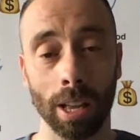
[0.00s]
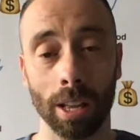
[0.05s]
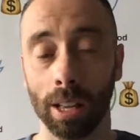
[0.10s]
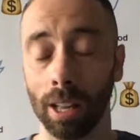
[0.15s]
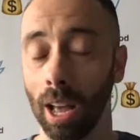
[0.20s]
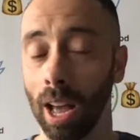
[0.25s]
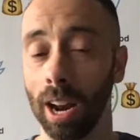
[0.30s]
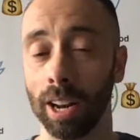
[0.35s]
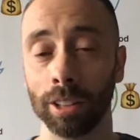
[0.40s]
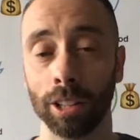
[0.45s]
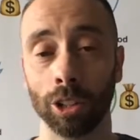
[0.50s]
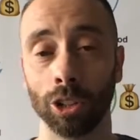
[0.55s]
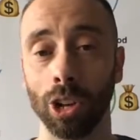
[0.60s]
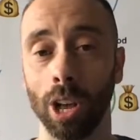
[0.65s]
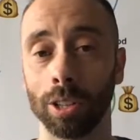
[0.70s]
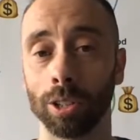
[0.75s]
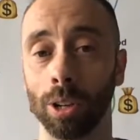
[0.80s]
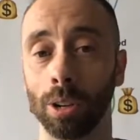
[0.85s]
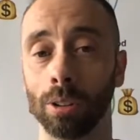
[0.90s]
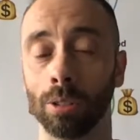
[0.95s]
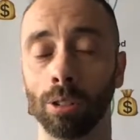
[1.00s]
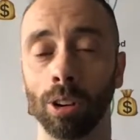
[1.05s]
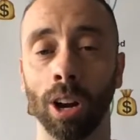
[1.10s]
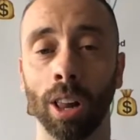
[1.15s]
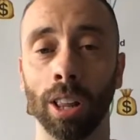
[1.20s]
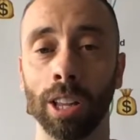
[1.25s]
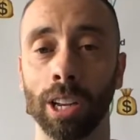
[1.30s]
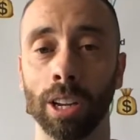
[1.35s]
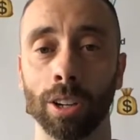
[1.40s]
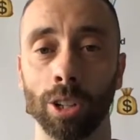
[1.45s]
The Jets are
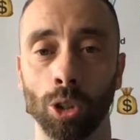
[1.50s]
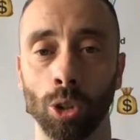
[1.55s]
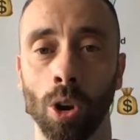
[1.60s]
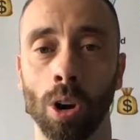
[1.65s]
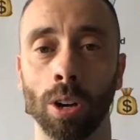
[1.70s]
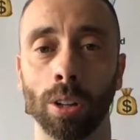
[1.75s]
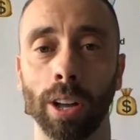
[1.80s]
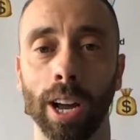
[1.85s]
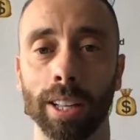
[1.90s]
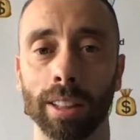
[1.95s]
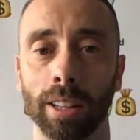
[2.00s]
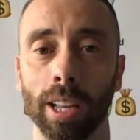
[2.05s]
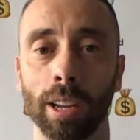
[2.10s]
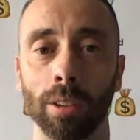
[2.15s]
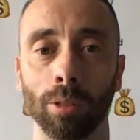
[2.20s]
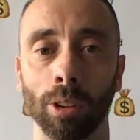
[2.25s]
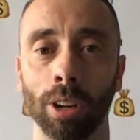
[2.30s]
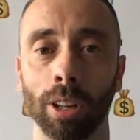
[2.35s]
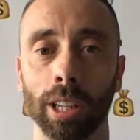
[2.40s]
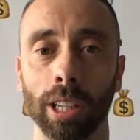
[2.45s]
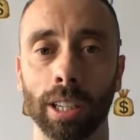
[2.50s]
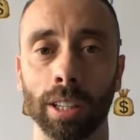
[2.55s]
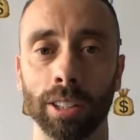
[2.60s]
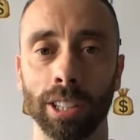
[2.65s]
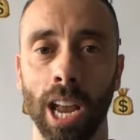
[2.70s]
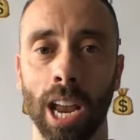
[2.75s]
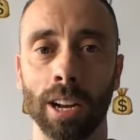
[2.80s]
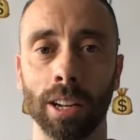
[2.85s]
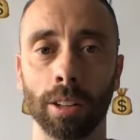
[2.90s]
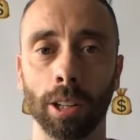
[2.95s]
really going to struggle, I think, really
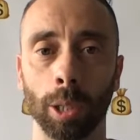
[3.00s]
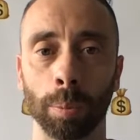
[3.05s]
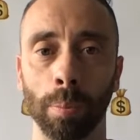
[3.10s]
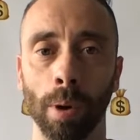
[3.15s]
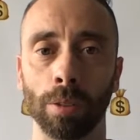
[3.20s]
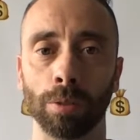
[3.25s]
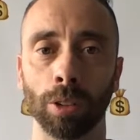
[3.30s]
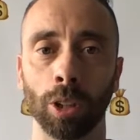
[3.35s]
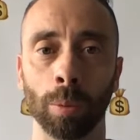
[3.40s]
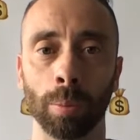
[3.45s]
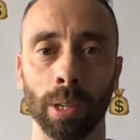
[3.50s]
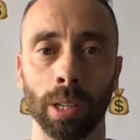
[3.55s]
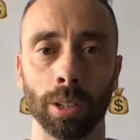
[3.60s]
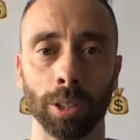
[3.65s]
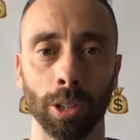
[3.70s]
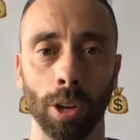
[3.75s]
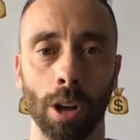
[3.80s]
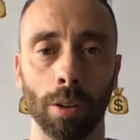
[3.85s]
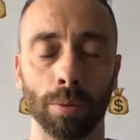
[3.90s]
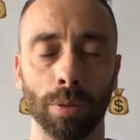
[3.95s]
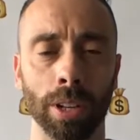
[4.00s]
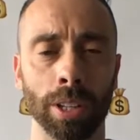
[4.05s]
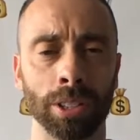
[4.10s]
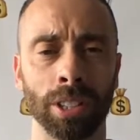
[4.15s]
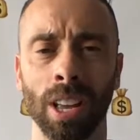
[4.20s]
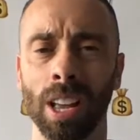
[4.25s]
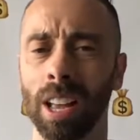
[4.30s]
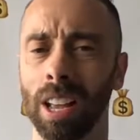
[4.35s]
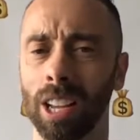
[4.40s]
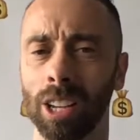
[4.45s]
containing this Buffalo Bills offense.
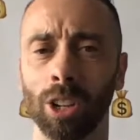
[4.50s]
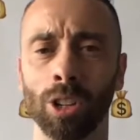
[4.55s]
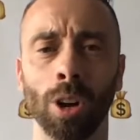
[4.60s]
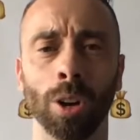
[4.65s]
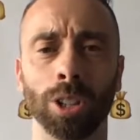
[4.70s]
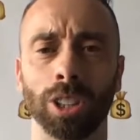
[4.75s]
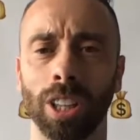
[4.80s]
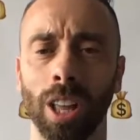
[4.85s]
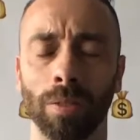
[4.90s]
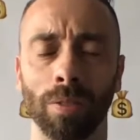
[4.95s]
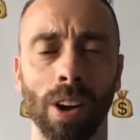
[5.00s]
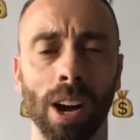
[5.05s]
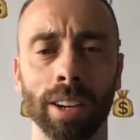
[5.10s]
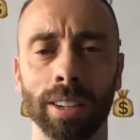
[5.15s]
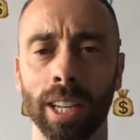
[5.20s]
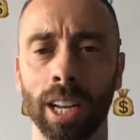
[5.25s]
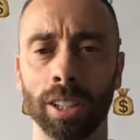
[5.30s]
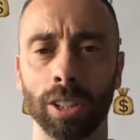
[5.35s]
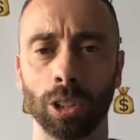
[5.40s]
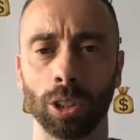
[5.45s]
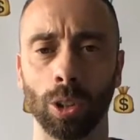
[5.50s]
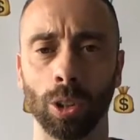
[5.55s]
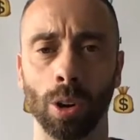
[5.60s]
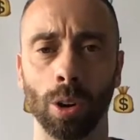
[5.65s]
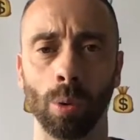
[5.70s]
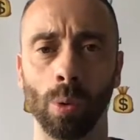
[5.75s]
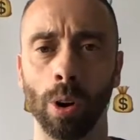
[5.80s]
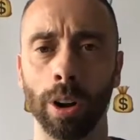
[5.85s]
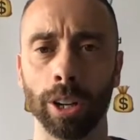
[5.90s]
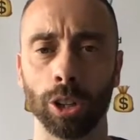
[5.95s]
Stephon Diggs is going to
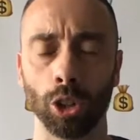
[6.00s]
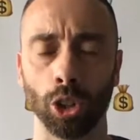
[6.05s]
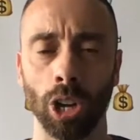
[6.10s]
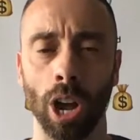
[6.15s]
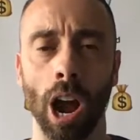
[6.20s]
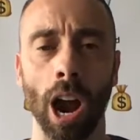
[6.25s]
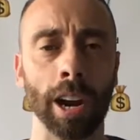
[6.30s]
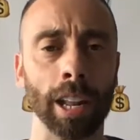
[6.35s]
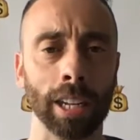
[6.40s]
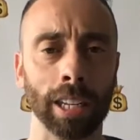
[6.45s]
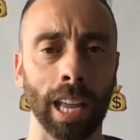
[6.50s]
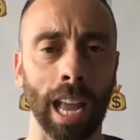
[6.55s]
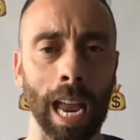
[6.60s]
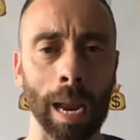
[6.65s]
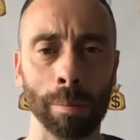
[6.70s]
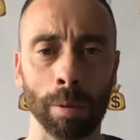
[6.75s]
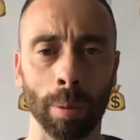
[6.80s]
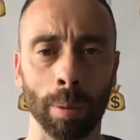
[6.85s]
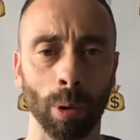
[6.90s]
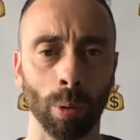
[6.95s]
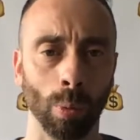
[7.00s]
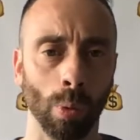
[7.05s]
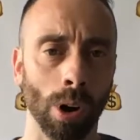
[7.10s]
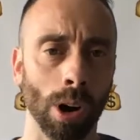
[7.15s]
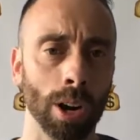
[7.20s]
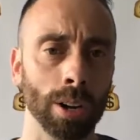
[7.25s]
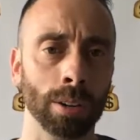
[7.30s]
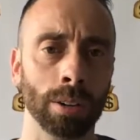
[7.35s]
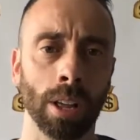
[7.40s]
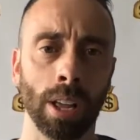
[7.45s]
want to shine in game number
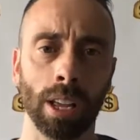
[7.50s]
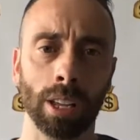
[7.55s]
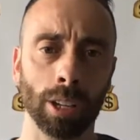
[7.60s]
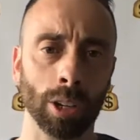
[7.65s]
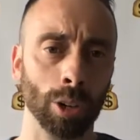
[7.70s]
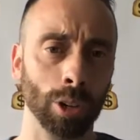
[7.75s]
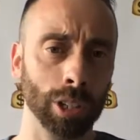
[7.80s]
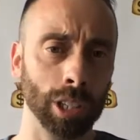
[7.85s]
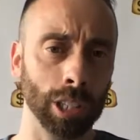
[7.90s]
1. He's